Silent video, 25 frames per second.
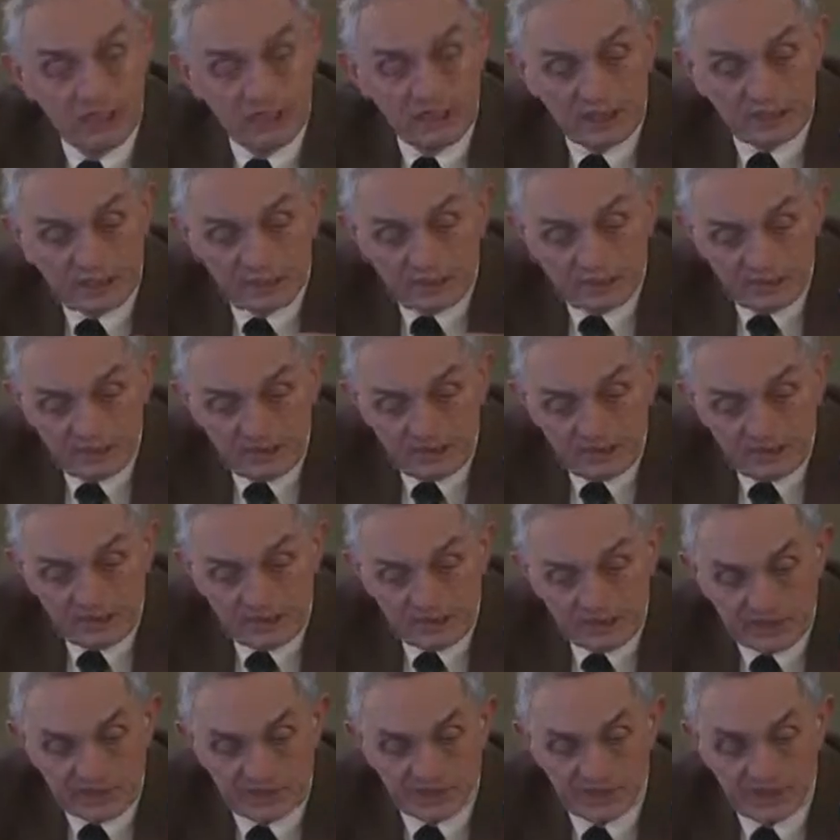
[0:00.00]
is a very
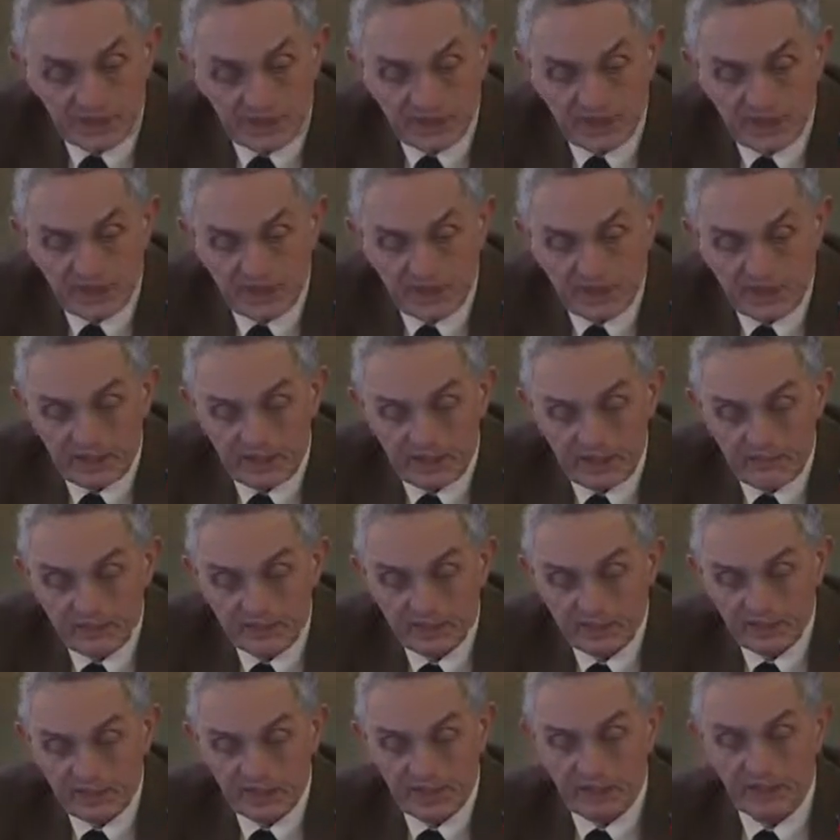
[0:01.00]
static
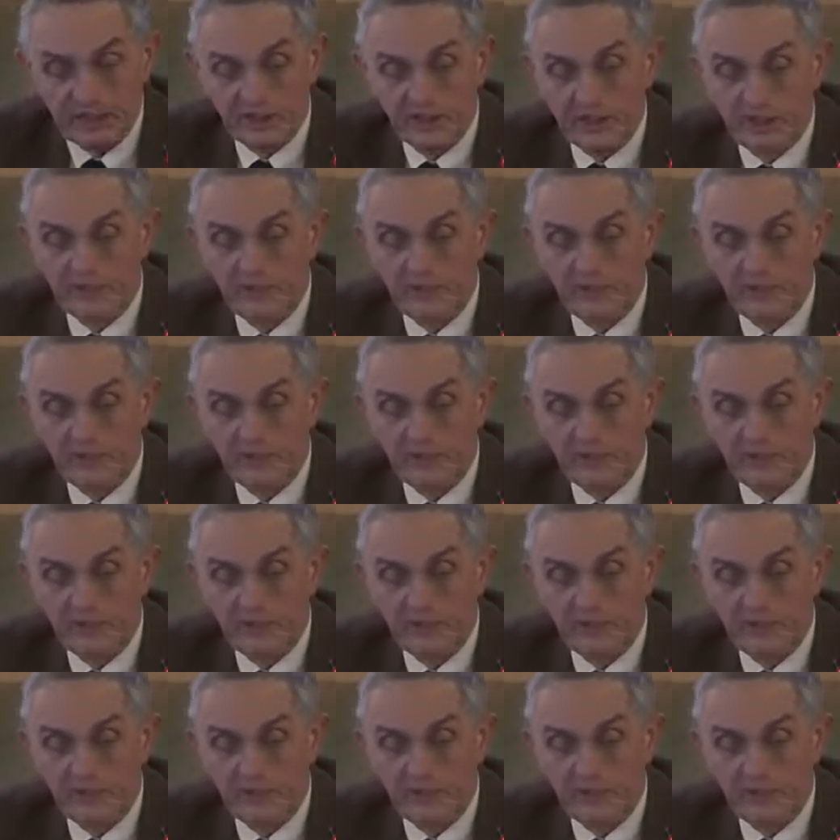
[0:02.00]
thing.